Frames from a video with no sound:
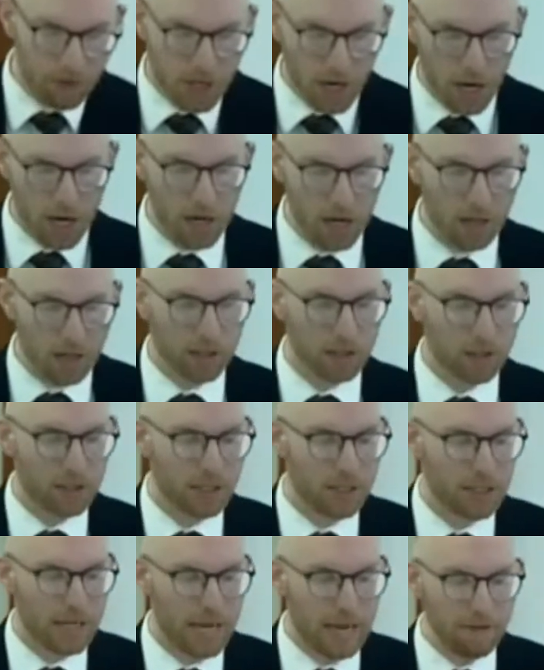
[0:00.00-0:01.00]
of
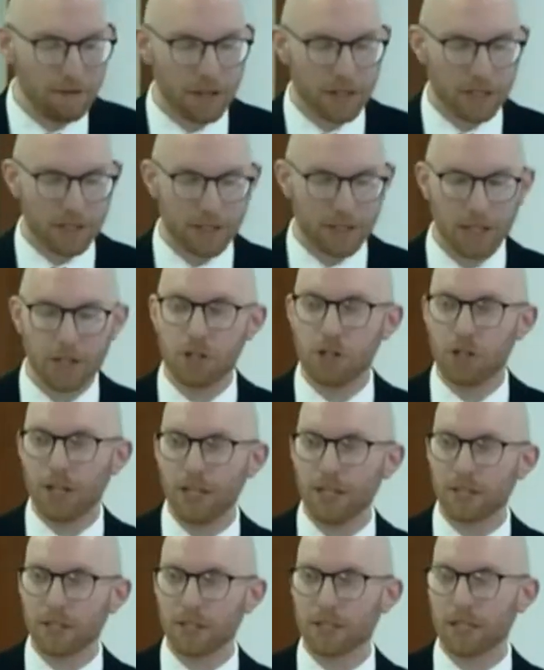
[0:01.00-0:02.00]
tongues is evidence that
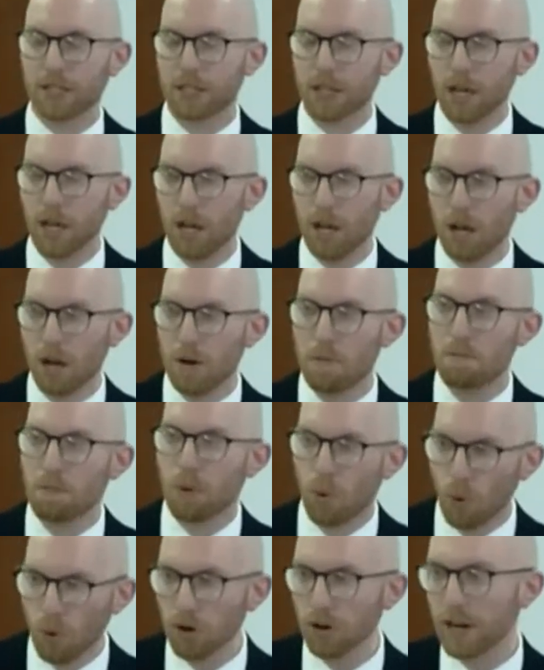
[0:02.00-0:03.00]
Jesus has
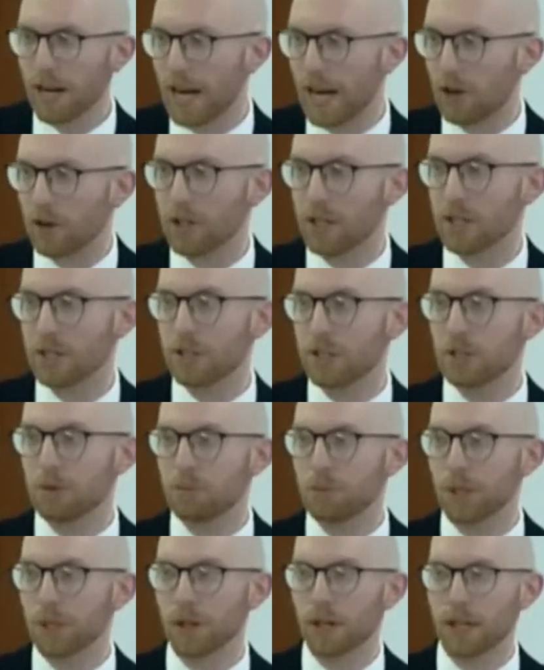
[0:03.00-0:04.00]
poured out
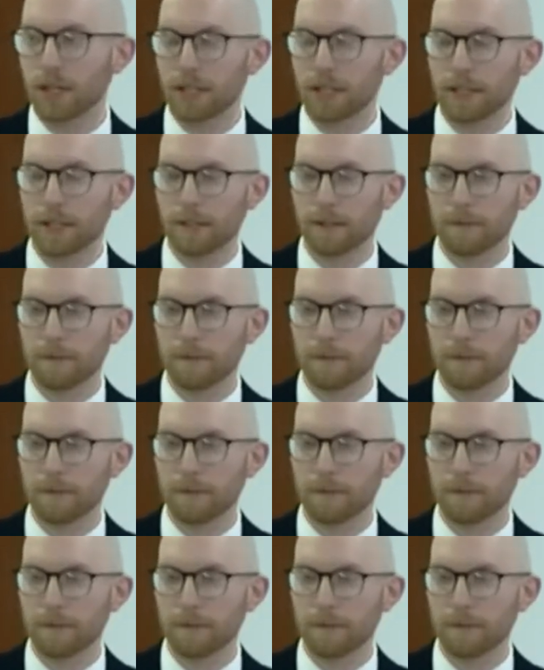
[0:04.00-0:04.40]
his spirit.